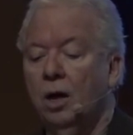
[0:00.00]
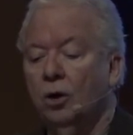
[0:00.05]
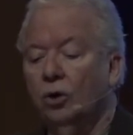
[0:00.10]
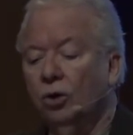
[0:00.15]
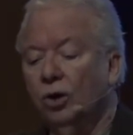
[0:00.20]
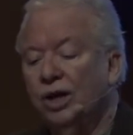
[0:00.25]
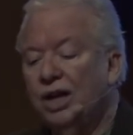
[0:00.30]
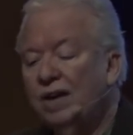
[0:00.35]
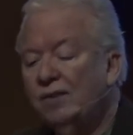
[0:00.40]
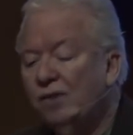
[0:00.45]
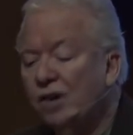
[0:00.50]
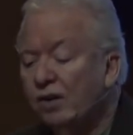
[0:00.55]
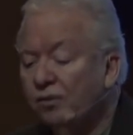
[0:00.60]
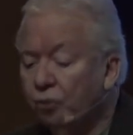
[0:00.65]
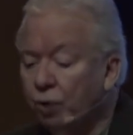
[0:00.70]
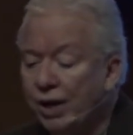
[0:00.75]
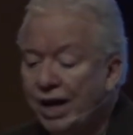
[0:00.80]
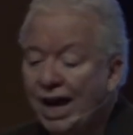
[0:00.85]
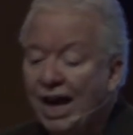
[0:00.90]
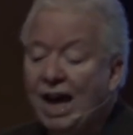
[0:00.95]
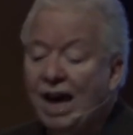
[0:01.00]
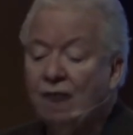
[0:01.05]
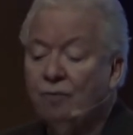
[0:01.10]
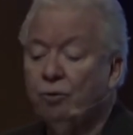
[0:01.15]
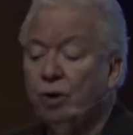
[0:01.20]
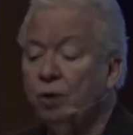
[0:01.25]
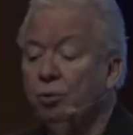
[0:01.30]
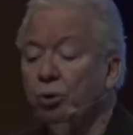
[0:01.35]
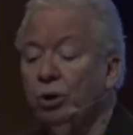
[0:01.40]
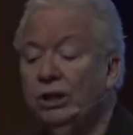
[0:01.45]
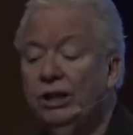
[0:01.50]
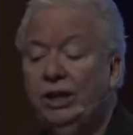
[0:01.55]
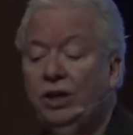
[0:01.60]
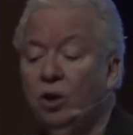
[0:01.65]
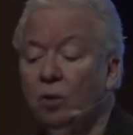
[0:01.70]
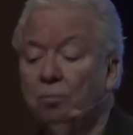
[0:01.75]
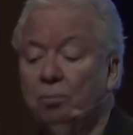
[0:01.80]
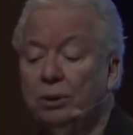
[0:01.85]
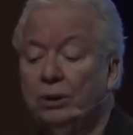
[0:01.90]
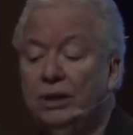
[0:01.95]
Or even if we have, we really
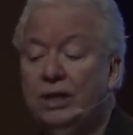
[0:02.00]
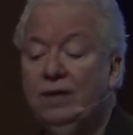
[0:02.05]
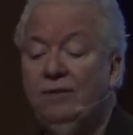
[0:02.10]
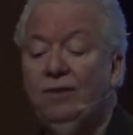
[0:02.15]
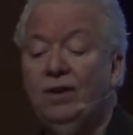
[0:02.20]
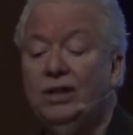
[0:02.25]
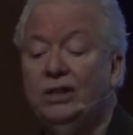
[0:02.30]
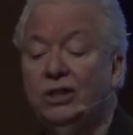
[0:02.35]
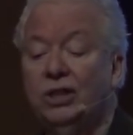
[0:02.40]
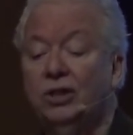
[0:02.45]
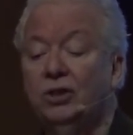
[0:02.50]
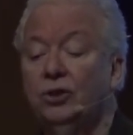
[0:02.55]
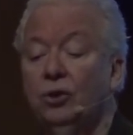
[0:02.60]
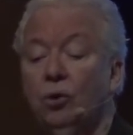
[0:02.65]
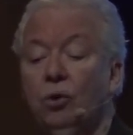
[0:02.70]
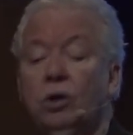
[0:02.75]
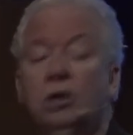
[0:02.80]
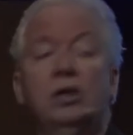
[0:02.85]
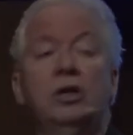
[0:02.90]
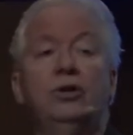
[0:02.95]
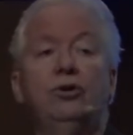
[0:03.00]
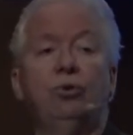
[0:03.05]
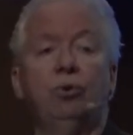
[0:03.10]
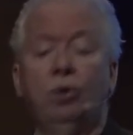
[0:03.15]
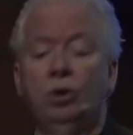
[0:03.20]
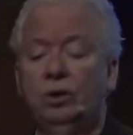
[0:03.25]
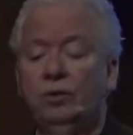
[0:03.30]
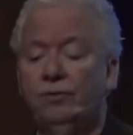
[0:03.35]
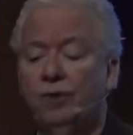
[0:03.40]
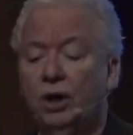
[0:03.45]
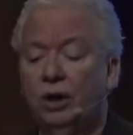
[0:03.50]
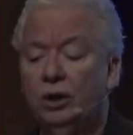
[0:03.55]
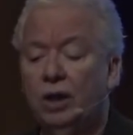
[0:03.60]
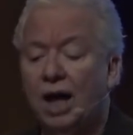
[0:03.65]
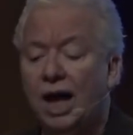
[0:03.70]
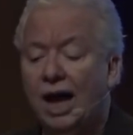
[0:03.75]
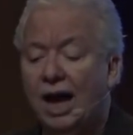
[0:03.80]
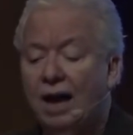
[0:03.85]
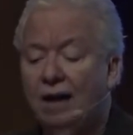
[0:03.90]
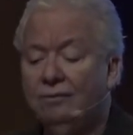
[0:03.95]
don't believe He's in total control of our
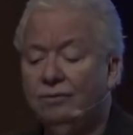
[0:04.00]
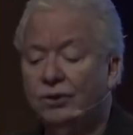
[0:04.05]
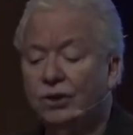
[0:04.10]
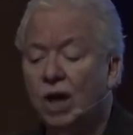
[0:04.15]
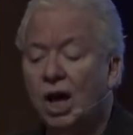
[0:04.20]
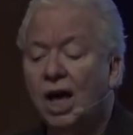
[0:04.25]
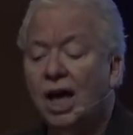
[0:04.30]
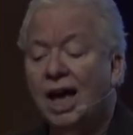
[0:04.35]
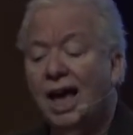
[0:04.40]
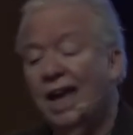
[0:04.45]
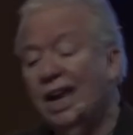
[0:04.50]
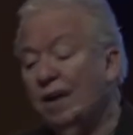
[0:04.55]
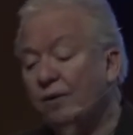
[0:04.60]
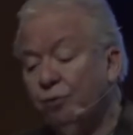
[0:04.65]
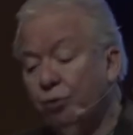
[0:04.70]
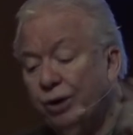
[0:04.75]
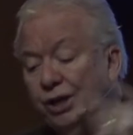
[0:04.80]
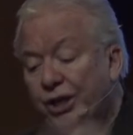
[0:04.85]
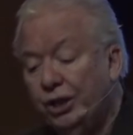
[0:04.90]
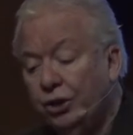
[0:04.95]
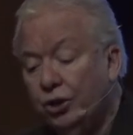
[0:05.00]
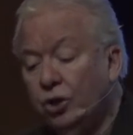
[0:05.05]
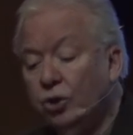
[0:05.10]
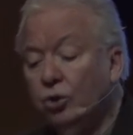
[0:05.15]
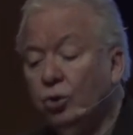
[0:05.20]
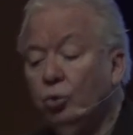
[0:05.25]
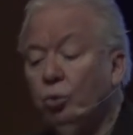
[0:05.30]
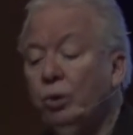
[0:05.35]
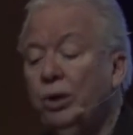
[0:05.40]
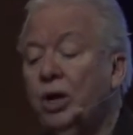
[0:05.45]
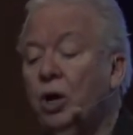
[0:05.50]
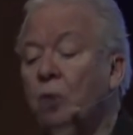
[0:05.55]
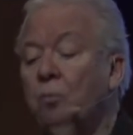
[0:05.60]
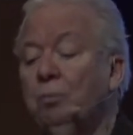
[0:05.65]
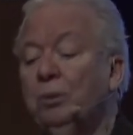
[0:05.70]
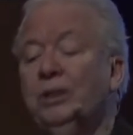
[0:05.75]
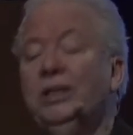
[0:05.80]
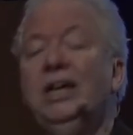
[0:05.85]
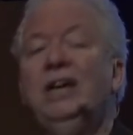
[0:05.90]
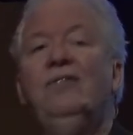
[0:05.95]
lives. And if we do, we don't
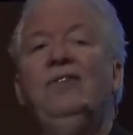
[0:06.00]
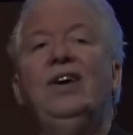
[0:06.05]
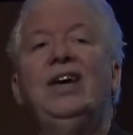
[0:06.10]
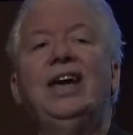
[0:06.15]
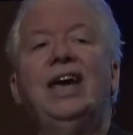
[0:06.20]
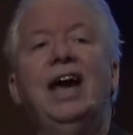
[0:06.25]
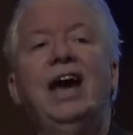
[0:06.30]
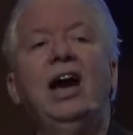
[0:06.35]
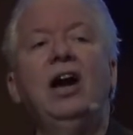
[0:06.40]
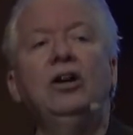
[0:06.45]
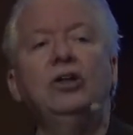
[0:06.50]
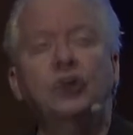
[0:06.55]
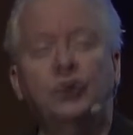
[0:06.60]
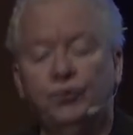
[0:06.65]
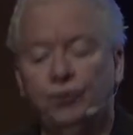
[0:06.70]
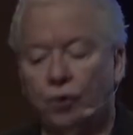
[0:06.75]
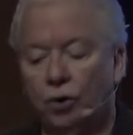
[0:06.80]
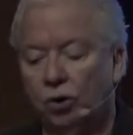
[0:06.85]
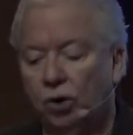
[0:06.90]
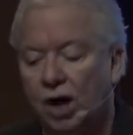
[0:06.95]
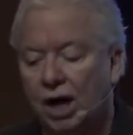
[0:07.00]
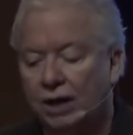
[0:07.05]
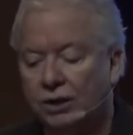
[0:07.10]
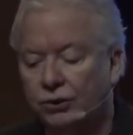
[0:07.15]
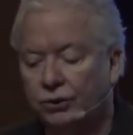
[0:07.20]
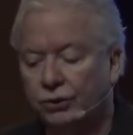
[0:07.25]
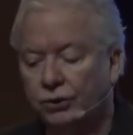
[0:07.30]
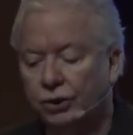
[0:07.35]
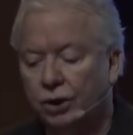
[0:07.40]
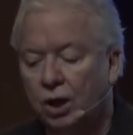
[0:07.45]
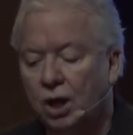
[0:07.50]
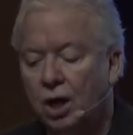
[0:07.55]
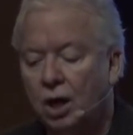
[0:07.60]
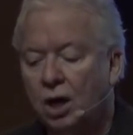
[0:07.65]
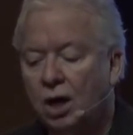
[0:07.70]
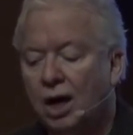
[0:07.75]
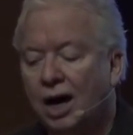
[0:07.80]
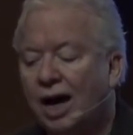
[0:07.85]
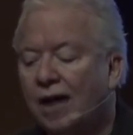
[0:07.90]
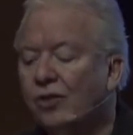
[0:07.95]
believe He cares for us.
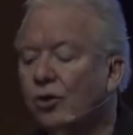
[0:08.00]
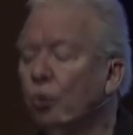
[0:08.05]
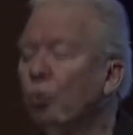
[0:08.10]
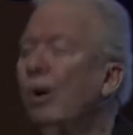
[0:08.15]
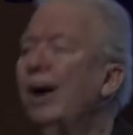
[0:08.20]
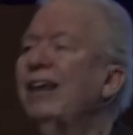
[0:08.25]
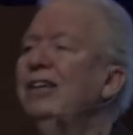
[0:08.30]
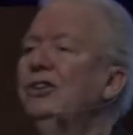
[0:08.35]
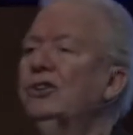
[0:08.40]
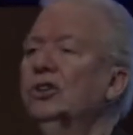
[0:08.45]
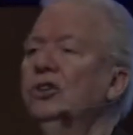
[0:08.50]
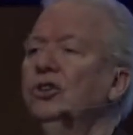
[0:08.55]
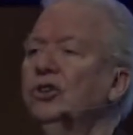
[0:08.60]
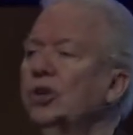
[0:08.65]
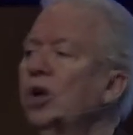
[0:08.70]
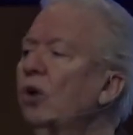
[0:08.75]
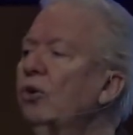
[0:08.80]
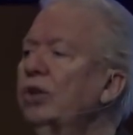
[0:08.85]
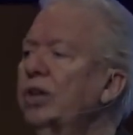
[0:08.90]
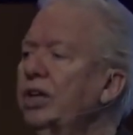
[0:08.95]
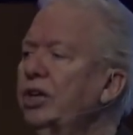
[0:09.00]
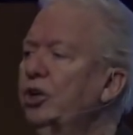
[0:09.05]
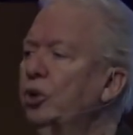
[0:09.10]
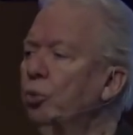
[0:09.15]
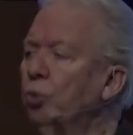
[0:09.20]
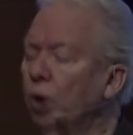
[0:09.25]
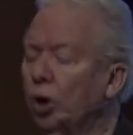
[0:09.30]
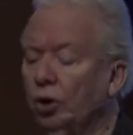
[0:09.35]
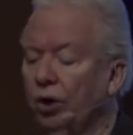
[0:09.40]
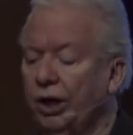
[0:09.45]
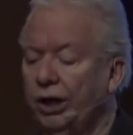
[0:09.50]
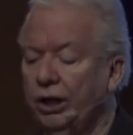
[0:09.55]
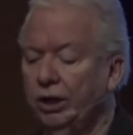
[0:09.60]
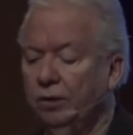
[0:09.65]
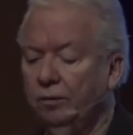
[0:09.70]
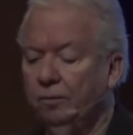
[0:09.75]
Otherwise, there's no need to worry.